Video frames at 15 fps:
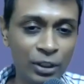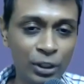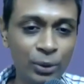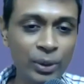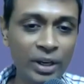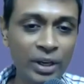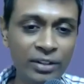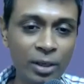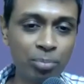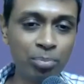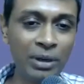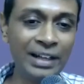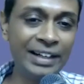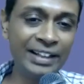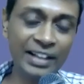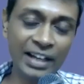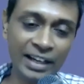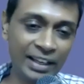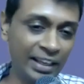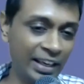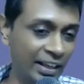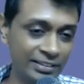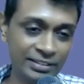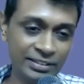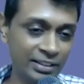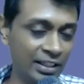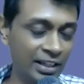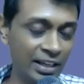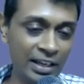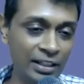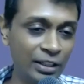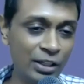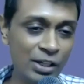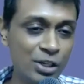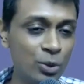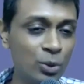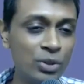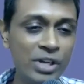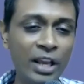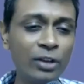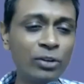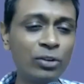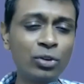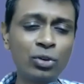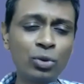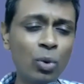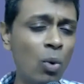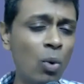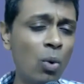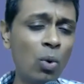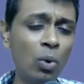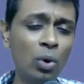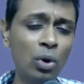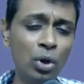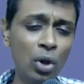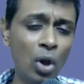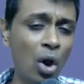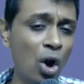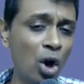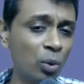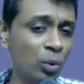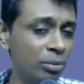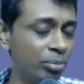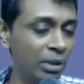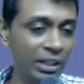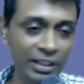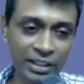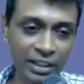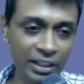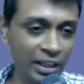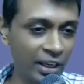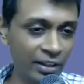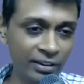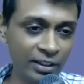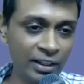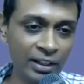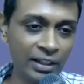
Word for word: you guys are building a case, and you take so long with building a case